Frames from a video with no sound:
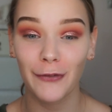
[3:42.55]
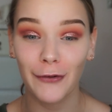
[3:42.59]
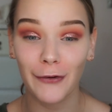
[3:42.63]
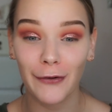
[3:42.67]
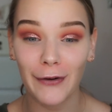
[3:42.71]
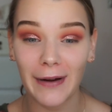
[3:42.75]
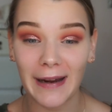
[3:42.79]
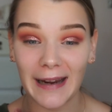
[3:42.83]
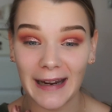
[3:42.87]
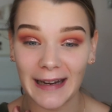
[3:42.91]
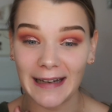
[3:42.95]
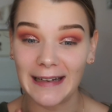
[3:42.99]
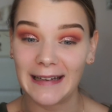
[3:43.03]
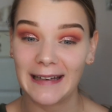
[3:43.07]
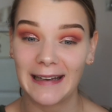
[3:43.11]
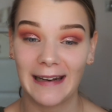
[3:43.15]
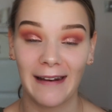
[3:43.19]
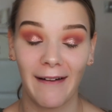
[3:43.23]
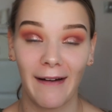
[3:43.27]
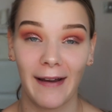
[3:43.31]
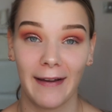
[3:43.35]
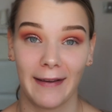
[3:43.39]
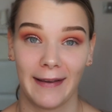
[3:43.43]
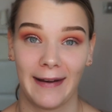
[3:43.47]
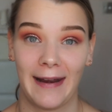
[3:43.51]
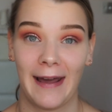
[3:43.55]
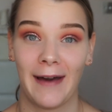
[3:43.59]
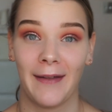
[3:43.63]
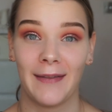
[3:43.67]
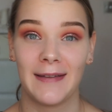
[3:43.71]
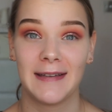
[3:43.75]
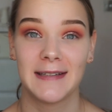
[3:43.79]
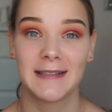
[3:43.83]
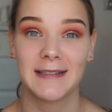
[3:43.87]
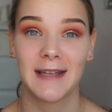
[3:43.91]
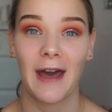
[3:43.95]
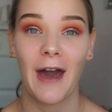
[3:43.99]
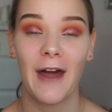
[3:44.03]
really liking how
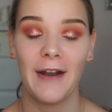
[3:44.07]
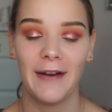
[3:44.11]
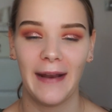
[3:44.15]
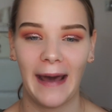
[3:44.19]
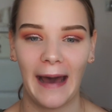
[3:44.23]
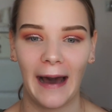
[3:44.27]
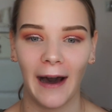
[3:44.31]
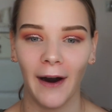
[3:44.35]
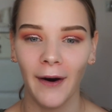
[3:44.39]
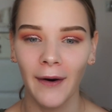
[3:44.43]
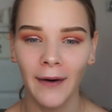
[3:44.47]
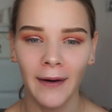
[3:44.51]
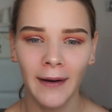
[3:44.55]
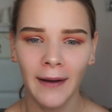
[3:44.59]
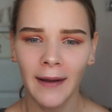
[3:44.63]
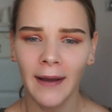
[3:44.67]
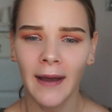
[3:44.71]
this turned out.